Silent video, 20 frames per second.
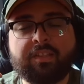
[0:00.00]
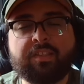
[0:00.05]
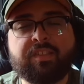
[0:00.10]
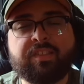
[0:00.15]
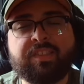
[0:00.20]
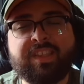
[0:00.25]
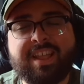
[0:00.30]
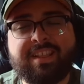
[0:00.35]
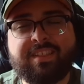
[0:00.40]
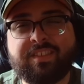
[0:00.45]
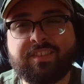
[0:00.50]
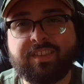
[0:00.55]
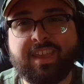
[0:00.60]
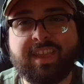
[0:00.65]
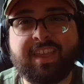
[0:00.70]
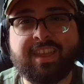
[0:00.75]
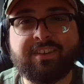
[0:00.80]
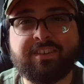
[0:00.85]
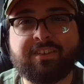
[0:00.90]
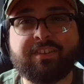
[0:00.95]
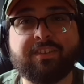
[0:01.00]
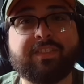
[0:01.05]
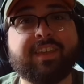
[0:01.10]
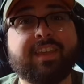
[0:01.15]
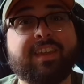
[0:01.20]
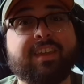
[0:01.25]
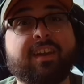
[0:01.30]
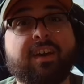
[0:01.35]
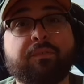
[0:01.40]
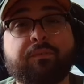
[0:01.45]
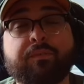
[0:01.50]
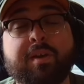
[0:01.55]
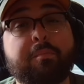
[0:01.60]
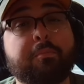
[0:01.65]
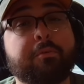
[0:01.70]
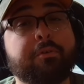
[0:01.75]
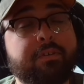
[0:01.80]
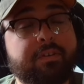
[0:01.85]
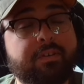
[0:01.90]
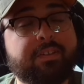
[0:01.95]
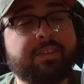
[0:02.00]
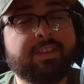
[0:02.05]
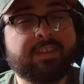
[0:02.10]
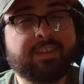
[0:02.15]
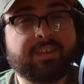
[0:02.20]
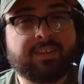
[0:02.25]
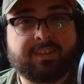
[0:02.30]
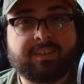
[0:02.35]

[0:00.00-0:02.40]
sense into the ephemeral.